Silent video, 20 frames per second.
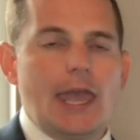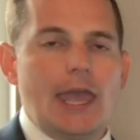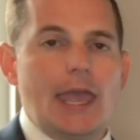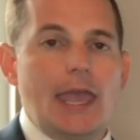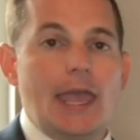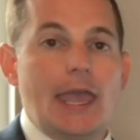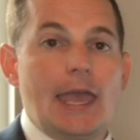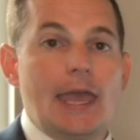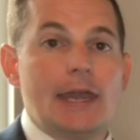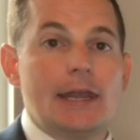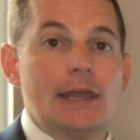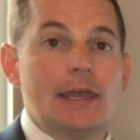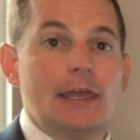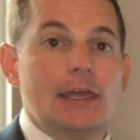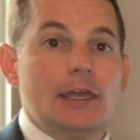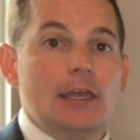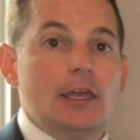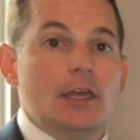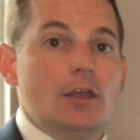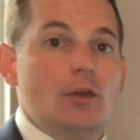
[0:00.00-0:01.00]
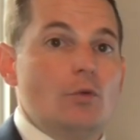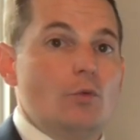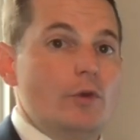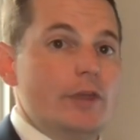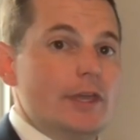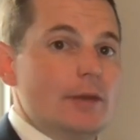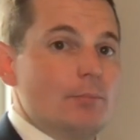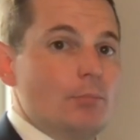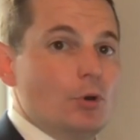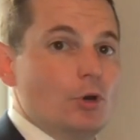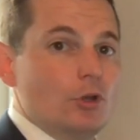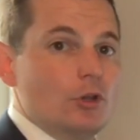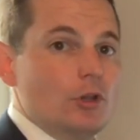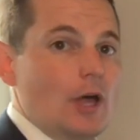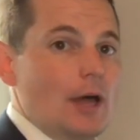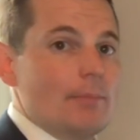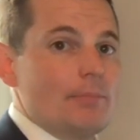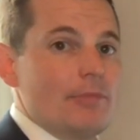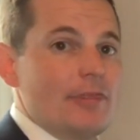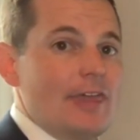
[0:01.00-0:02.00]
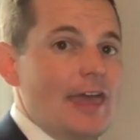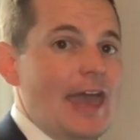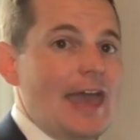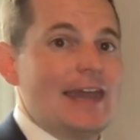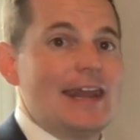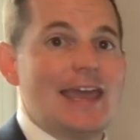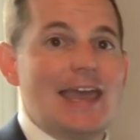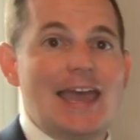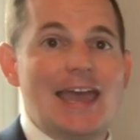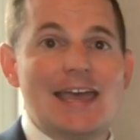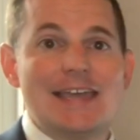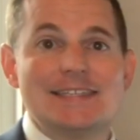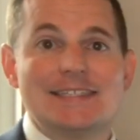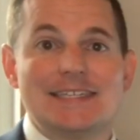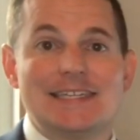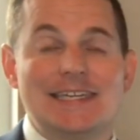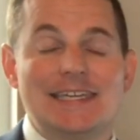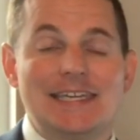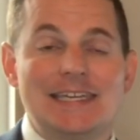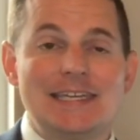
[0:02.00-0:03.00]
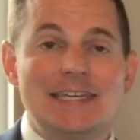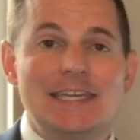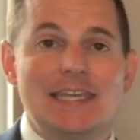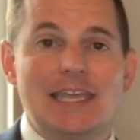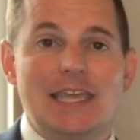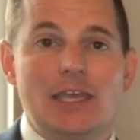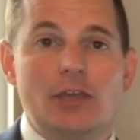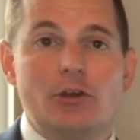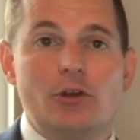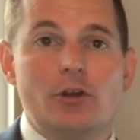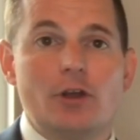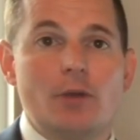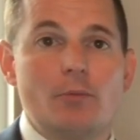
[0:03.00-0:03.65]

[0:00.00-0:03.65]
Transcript: and we can pull up that as an indicator,